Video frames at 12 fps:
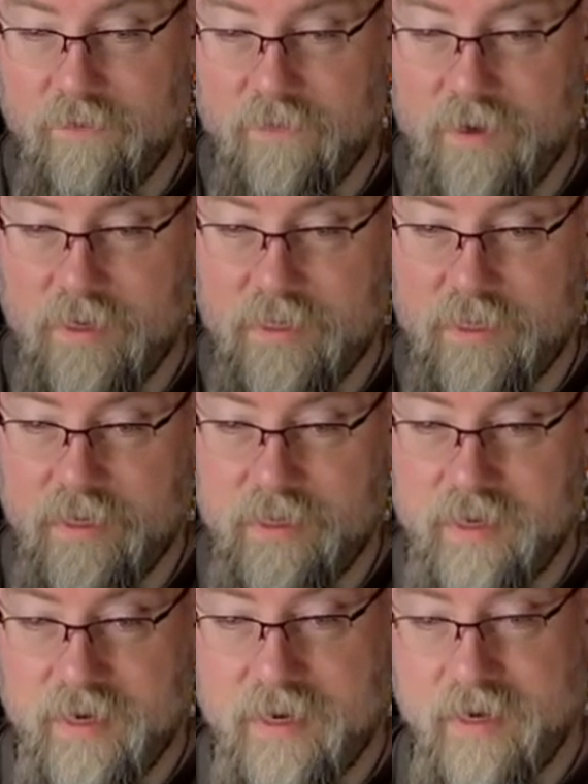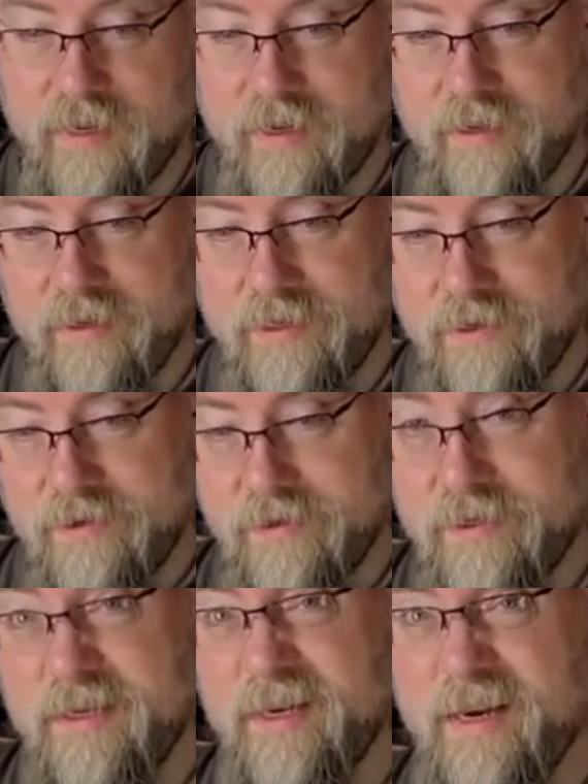You can see that. It's hard
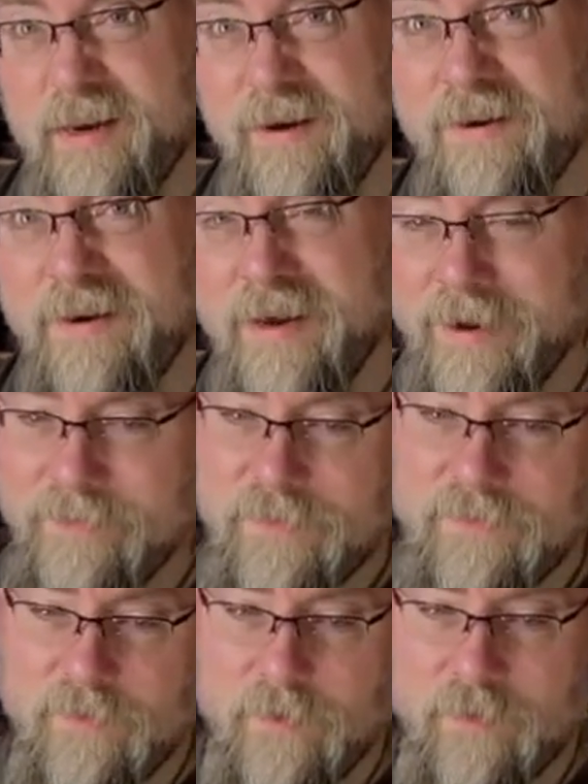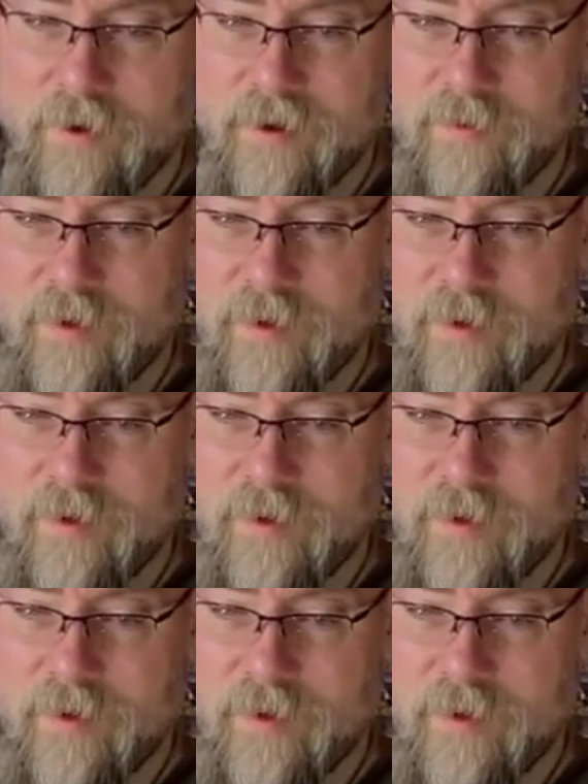to see, I know the camera's far away,